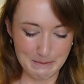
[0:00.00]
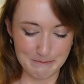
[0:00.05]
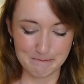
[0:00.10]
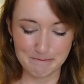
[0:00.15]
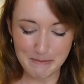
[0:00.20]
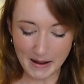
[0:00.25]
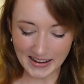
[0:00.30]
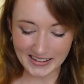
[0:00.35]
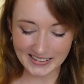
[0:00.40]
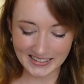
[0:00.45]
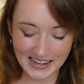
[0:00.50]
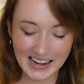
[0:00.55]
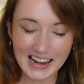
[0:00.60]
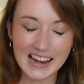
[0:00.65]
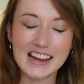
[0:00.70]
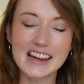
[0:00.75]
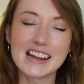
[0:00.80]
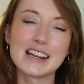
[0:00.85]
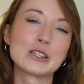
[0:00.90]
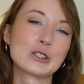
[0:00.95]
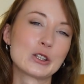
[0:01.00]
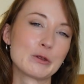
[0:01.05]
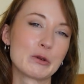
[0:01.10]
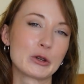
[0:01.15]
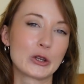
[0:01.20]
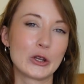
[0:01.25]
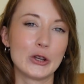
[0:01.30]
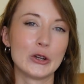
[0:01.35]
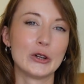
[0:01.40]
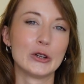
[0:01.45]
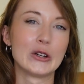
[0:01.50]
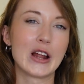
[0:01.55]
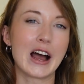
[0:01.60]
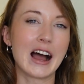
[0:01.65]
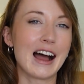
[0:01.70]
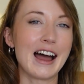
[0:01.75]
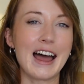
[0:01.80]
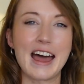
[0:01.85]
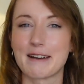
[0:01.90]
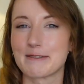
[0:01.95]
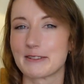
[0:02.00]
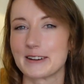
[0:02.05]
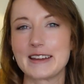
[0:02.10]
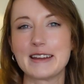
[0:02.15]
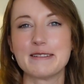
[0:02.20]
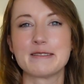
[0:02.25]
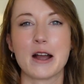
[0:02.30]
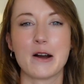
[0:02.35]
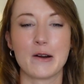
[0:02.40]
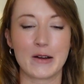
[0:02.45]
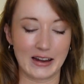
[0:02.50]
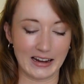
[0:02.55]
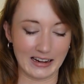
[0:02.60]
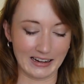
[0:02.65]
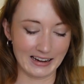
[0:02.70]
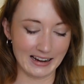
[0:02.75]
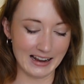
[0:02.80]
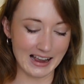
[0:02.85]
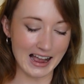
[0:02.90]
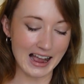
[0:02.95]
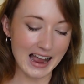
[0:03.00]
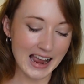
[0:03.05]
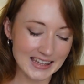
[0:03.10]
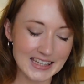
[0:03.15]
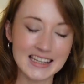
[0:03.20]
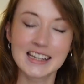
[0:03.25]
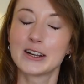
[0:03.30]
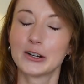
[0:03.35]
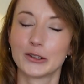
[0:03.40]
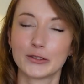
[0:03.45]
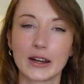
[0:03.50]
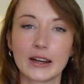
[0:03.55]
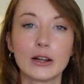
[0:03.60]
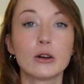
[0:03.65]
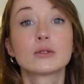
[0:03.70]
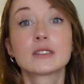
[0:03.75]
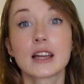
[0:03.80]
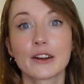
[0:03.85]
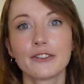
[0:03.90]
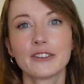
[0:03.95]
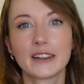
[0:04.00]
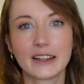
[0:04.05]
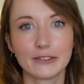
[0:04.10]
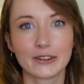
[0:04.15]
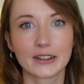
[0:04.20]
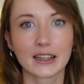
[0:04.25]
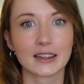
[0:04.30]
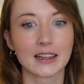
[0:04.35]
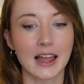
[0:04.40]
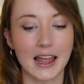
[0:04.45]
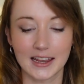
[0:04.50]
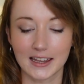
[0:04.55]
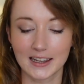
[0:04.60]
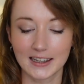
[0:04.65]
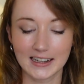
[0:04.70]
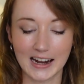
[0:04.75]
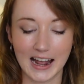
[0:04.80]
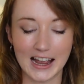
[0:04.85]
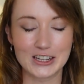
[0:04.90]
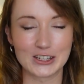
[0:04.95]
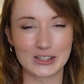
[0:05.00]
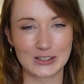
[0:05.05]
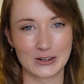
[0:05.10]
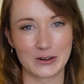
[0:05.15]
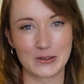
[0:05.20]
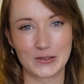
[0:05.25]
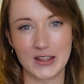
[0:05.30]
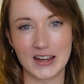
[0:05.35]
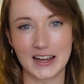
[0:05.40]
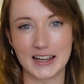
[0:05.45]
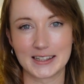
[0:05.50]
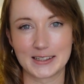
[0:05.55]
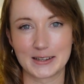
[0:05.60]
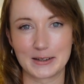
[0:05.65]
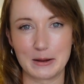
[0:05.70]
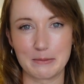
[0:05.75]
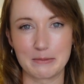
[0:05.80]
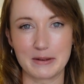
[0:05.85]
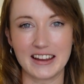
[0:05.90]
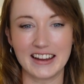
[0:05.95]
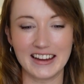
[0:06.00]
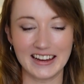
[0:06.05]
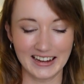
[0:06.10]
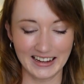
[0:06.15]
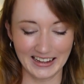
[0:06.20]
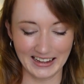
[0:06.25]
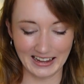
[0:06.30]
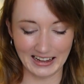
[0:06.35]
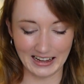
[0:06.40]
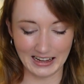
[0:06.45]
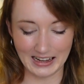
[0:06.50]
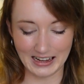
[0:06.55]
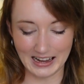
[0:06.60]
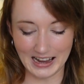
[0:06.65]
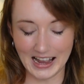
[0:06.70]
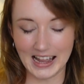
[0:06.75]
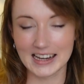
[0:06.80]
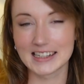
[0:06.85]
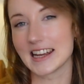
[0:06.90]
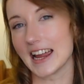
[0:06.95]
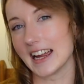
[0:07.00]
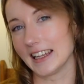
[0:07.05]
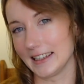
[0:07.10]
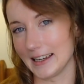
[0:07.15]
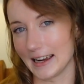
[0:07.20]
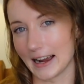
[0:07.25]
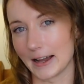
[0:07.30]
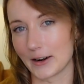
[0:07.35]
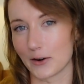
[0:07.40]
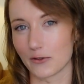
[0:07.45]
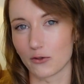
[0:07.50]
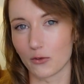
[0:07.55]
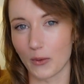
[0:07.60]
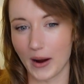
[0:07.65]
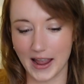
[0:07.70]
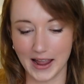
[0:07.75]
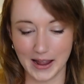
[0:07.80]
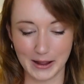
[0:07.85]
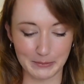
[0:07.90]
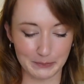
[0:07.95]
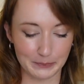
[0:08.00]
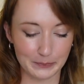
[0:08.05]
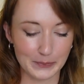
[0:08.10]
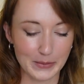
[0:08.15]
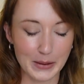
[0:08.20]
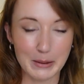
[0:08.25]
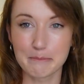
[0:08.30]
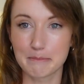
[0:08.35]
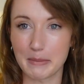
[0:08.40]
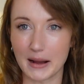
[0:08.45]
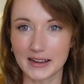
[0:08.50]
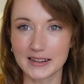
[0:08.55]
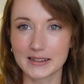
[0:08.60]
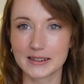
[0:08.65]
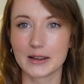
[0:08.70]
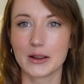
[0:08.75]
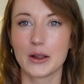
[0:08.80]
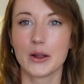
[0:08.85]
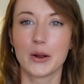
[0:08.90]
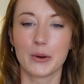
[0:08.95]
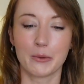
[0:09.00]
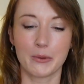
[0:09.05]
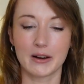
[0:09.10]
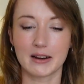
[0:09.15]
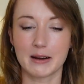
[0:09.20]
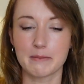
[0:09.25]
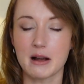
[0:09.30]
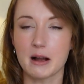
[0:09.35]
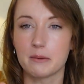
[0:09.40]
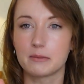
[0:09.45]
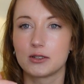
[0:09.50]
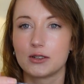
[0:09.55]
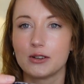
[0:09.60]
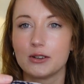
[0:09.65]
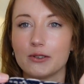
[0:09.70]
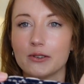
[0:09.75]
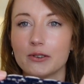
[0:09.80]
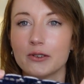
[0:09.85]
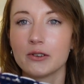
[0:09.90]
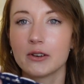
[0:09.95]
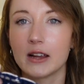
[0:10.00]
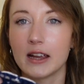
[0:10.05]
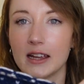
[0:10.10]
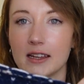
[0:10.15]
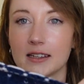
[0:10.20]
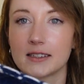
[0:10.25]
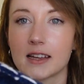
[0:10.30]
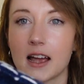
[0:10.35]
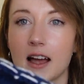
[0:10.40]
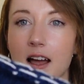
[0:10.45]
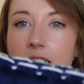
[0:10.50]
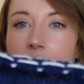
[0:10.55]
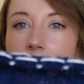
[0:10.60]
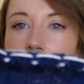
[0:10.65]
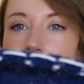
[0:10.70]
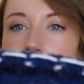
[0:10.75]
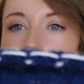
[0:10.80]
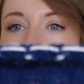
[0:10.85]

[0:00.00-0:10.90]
but it's super cute. I'm gonna keep going. I think he'll definitely really like it. I just don't think it's gonna be a daily kind of wear. But where I'm up to is I've